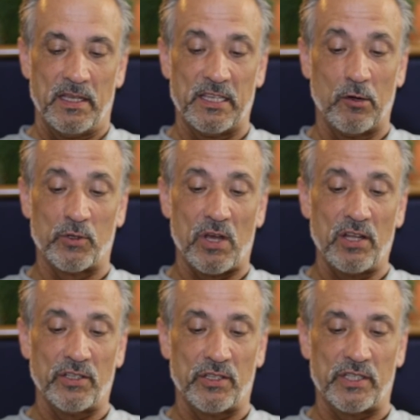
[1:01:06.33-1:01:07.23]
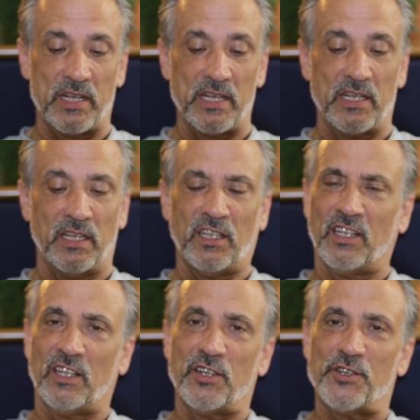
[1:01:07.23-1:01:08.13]
He goes on to say,
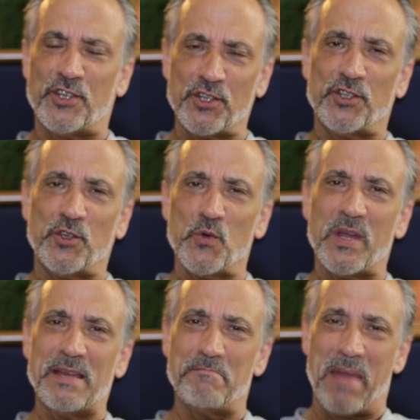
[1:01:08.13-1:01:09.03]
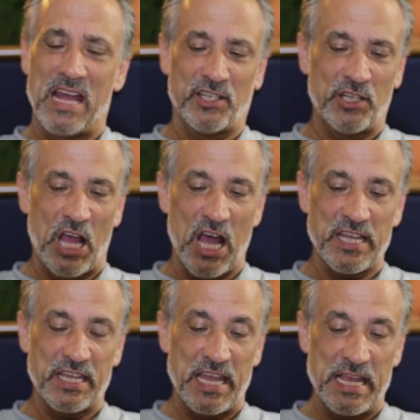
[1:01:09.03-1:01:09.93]
do you imagine
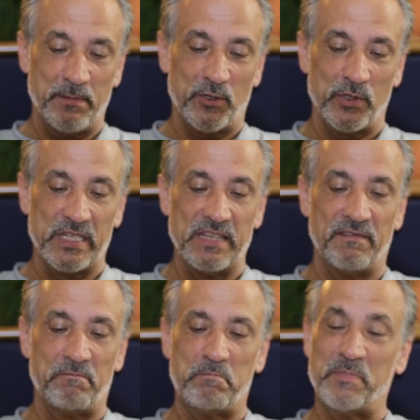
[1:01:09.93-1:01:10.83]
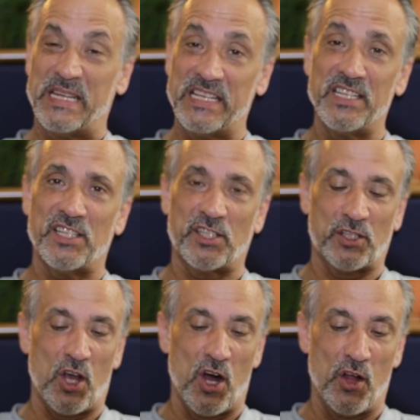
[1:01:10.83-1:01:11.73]
I came to give
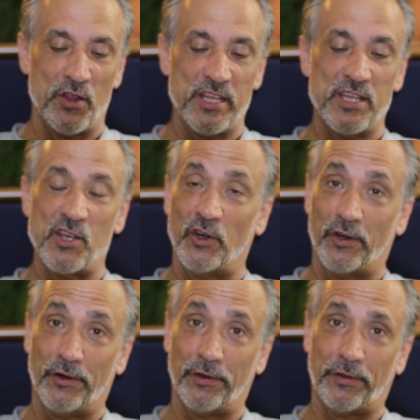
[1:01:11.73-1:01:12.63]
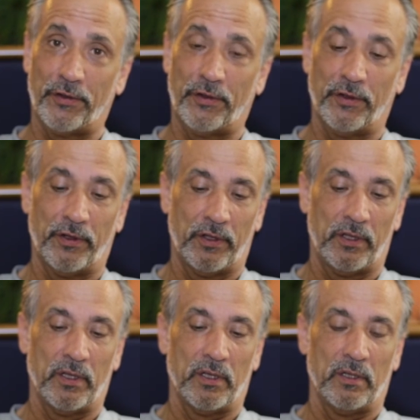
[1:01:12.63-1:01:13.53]
peace on the earth?
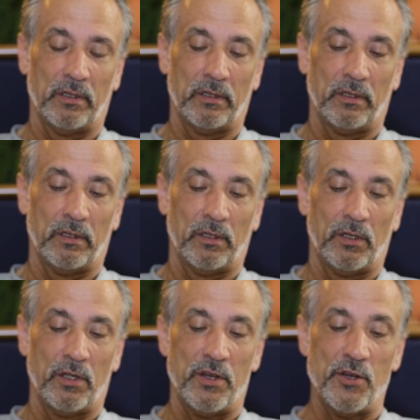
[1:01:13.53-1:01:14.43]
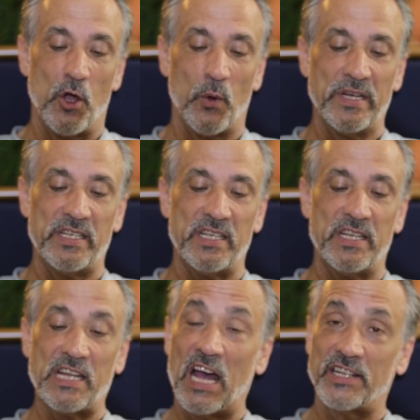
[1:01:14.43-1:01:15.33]
No,
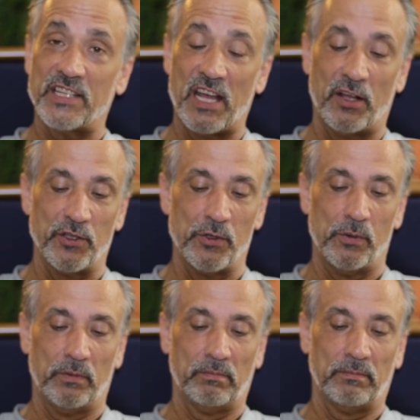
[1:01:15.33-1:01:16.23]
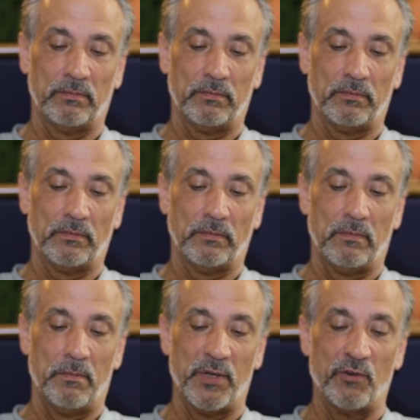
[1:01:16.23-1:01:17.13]
indeed, I tell you,
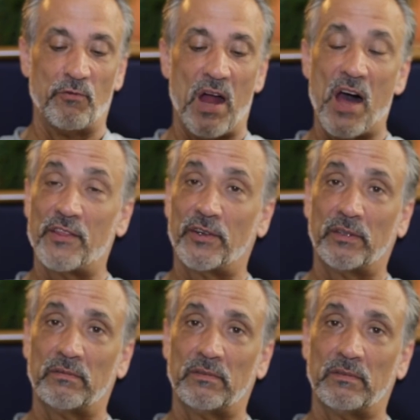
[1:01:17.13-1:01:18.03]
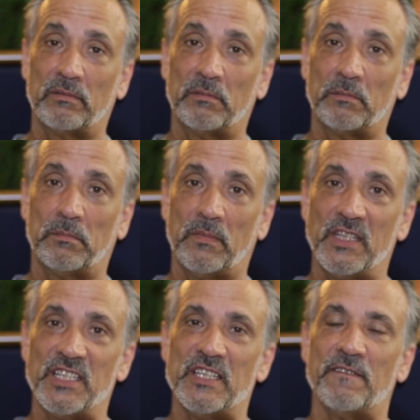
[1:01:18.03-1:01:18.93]
but rather
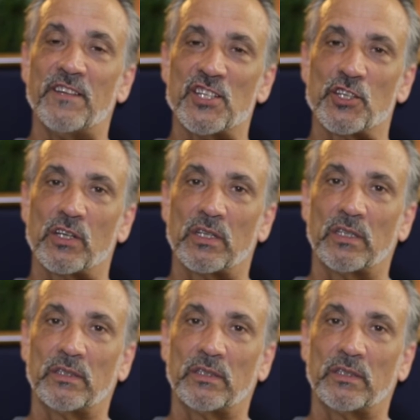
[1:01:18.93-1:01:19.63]
division.